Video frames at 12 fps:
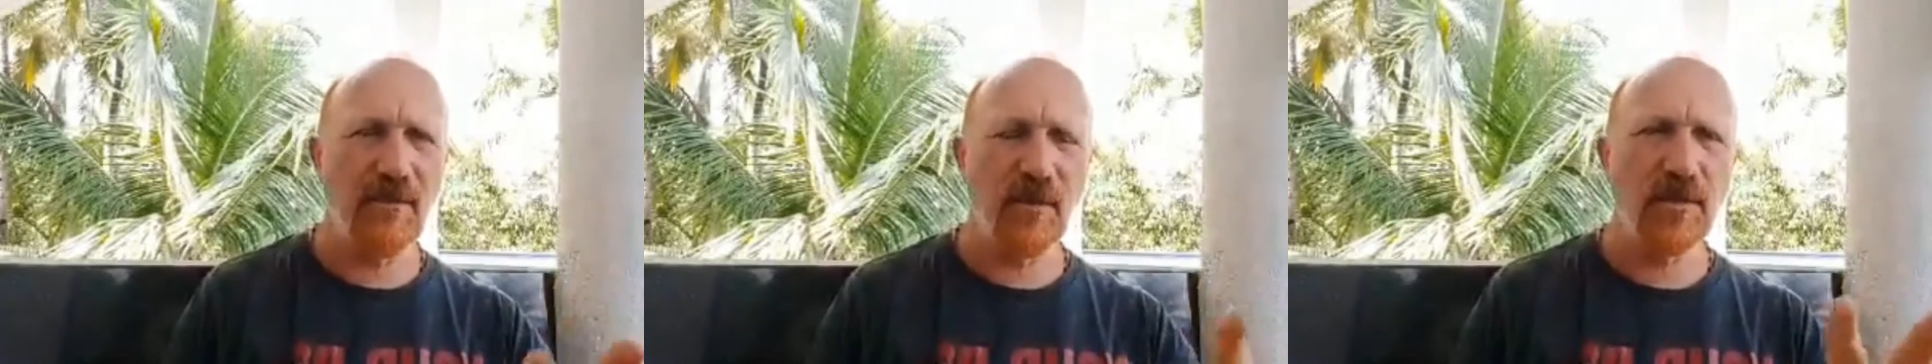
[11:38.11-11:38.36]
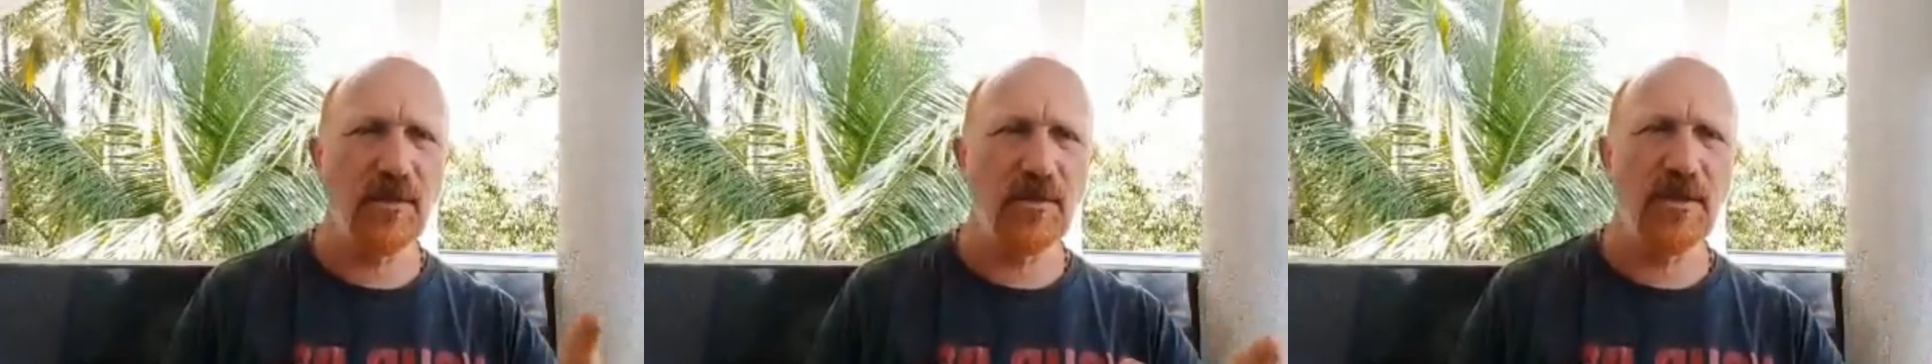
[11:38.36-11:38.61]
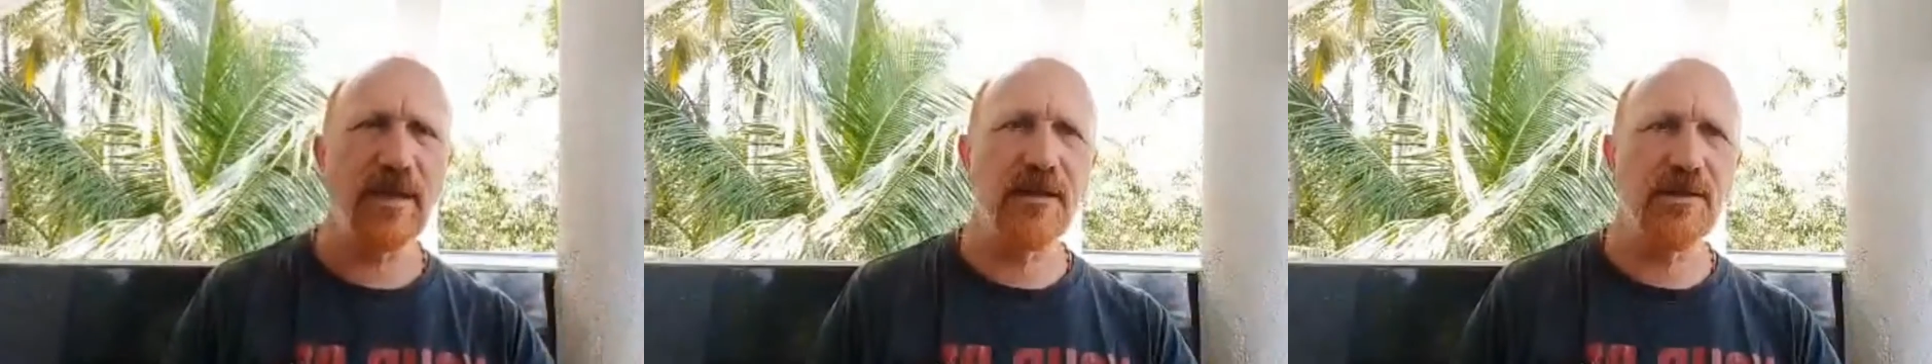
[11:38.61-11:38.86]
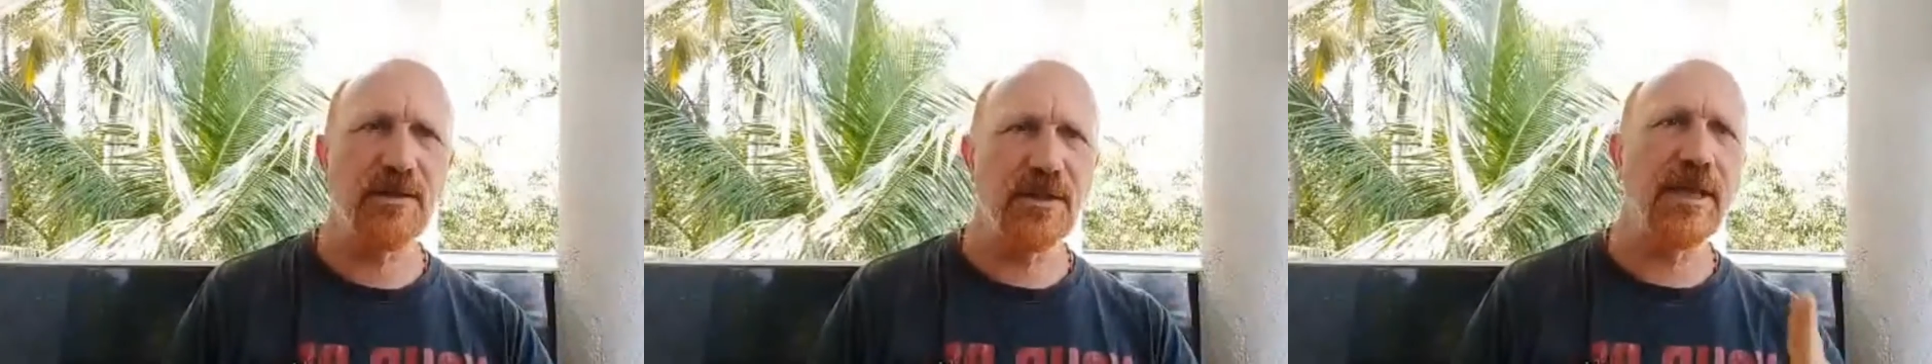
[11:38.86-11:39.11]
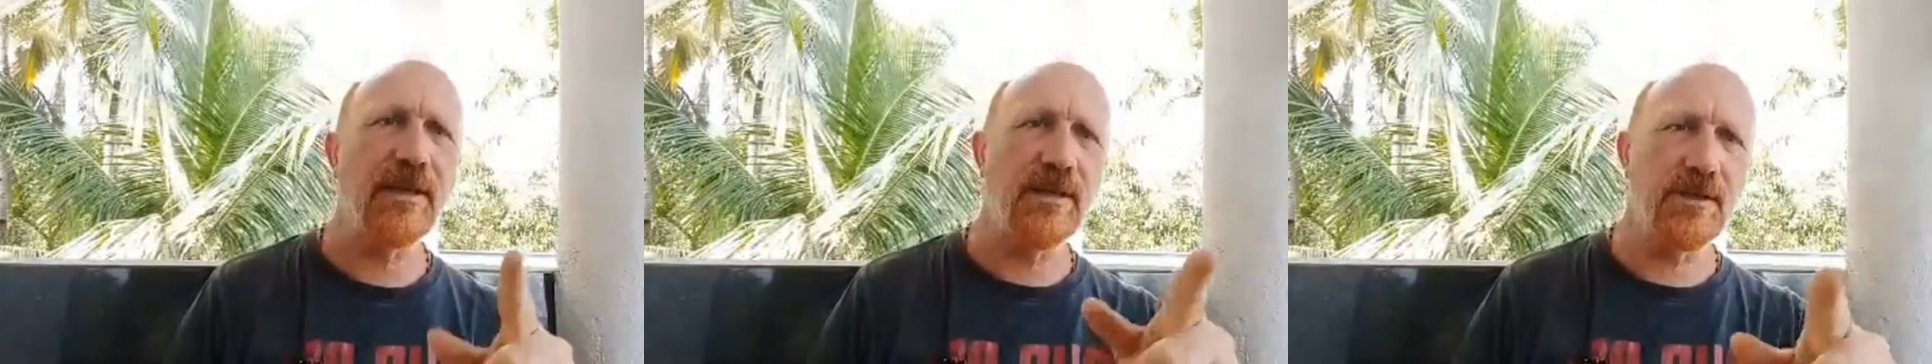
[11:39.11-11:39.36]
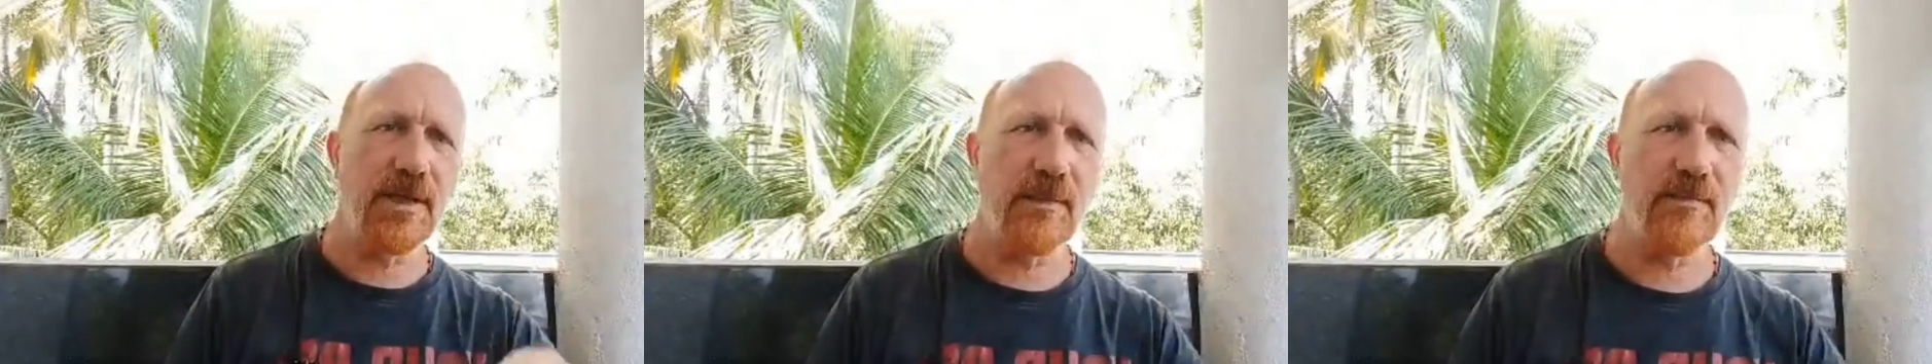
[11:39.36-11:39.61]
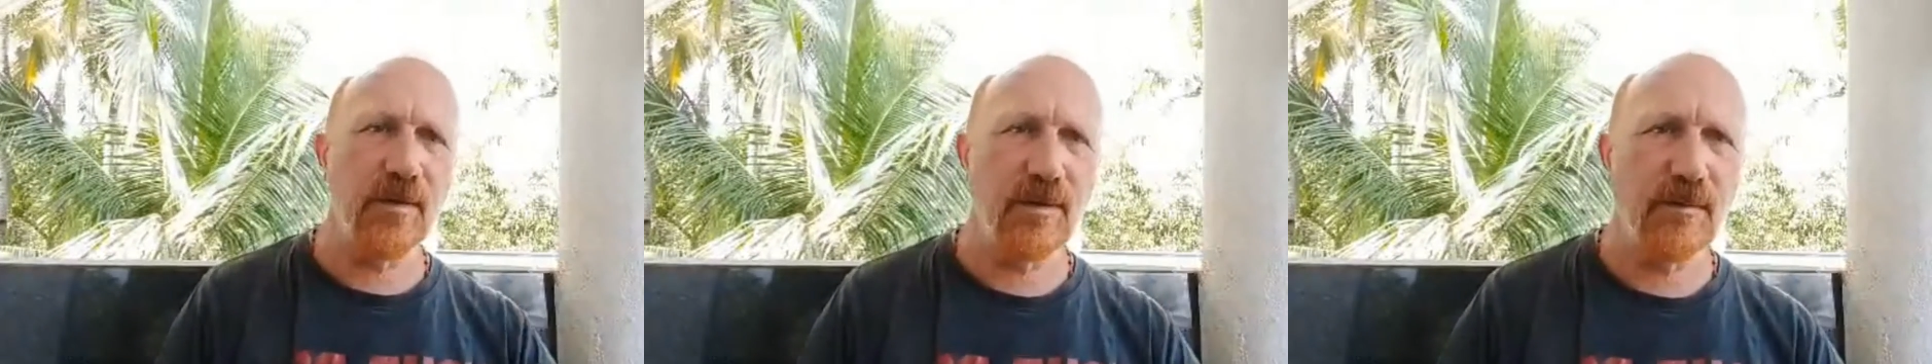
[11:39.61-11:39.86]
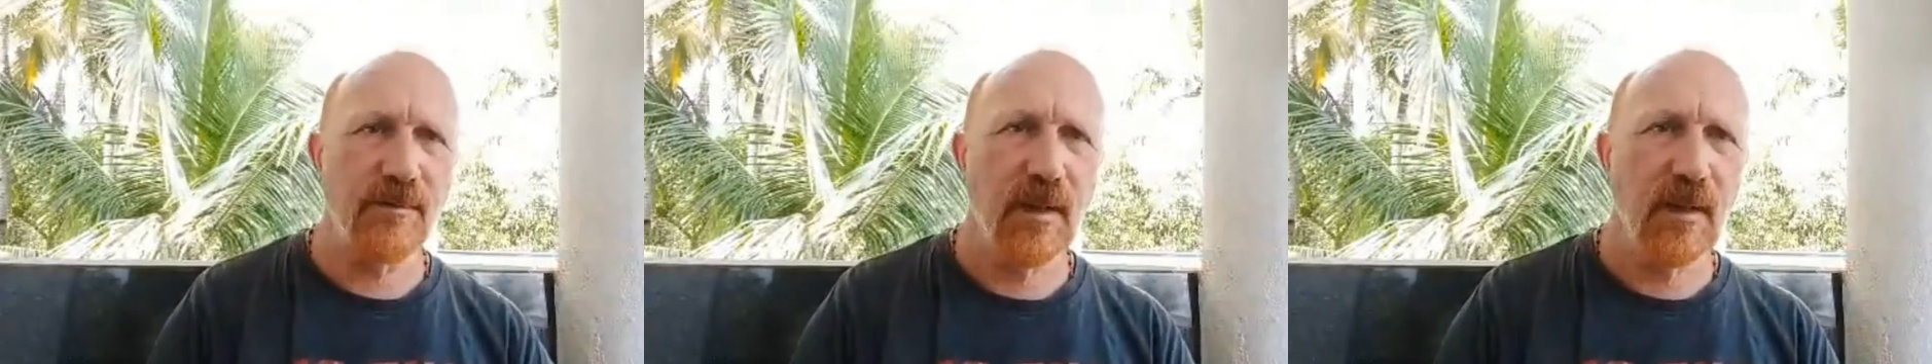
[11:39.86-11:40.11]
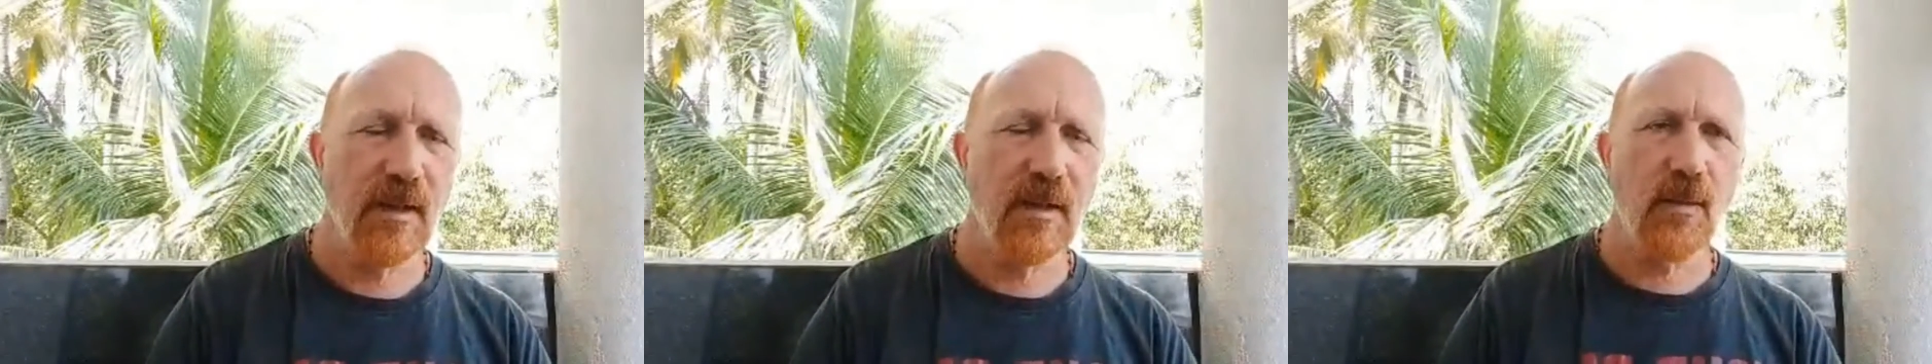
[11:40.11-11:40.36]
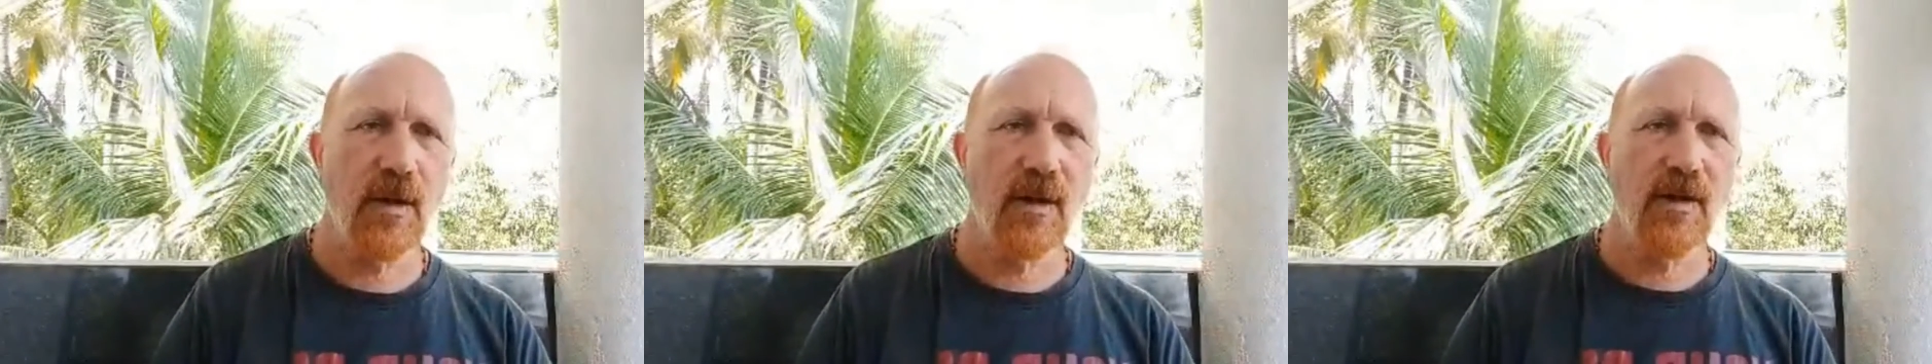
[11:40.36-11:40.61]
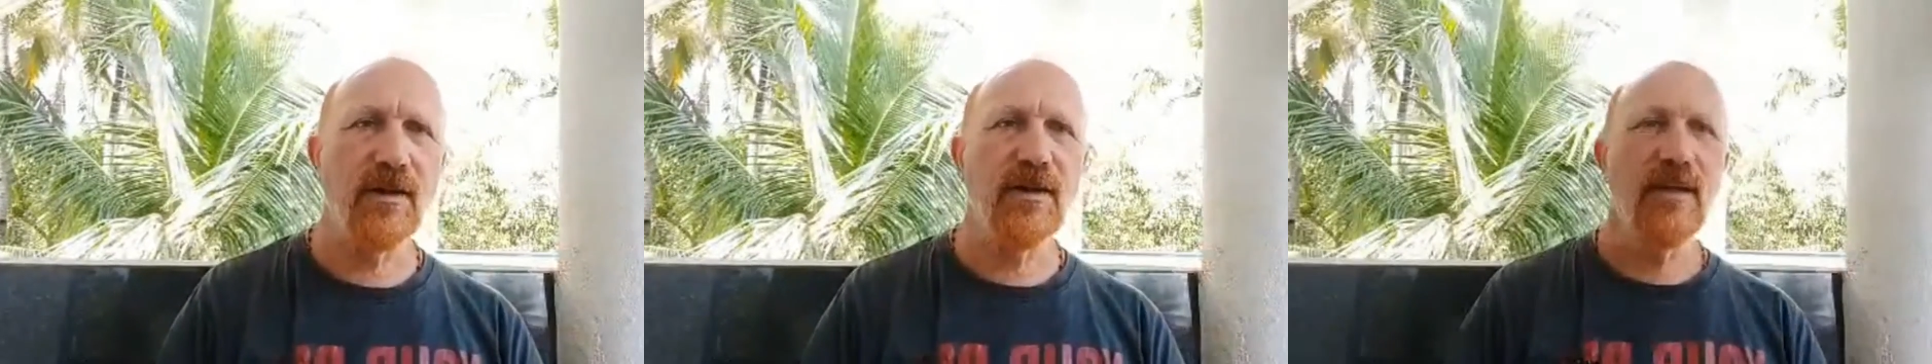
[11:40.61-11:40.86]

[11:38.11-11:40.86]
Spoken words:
or second chapter, where